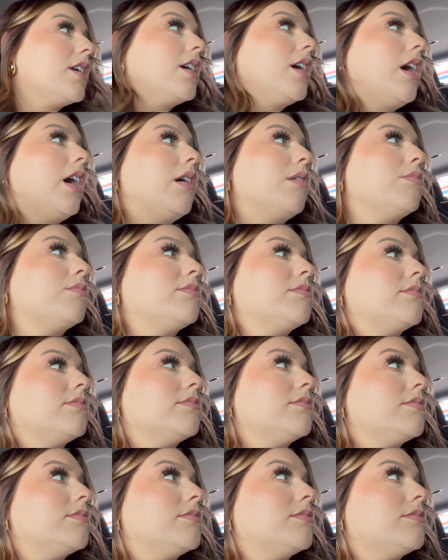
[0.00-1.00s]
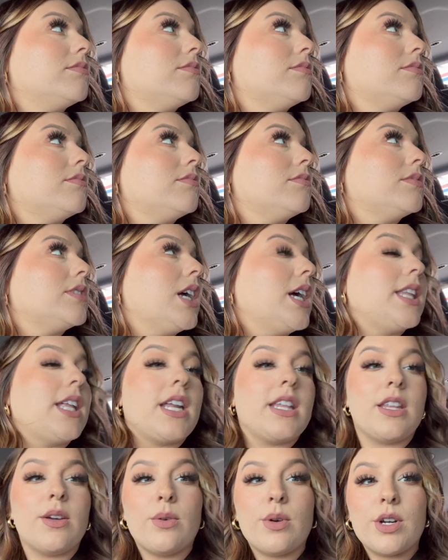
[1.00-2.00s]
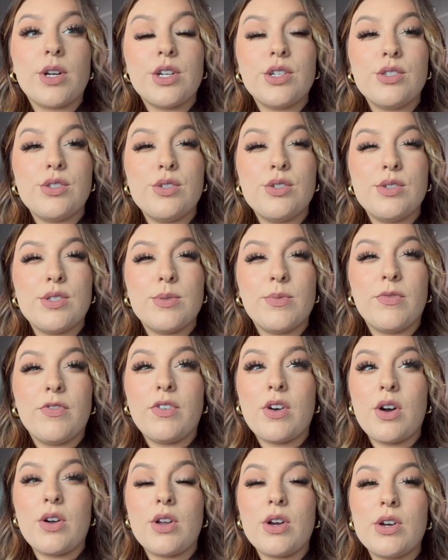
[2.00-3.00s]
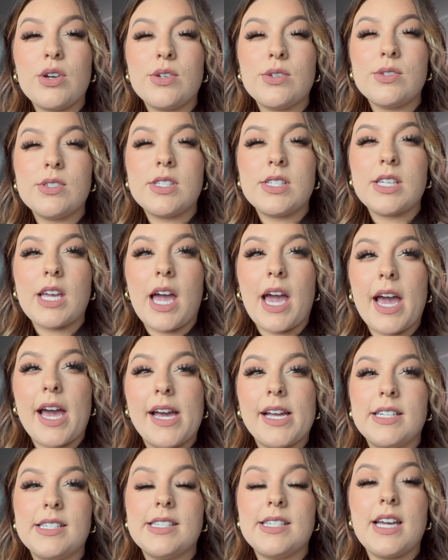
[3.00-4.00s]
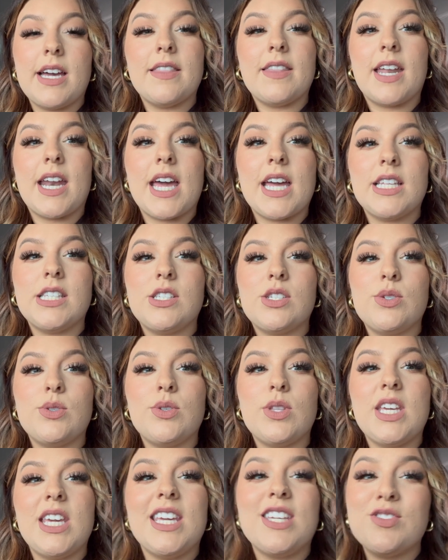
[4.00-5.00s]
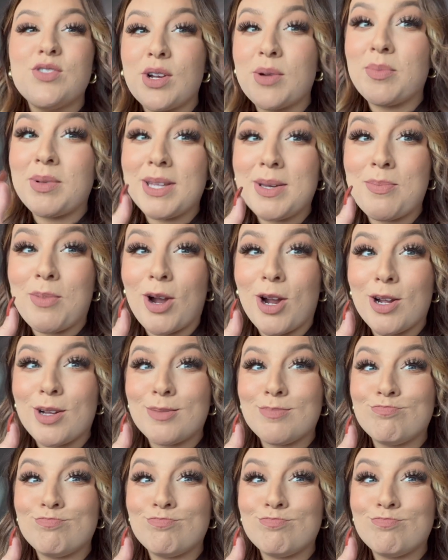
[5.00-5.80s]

And then I think we're gonna go do some photos and yeah, then head to the trampoline park.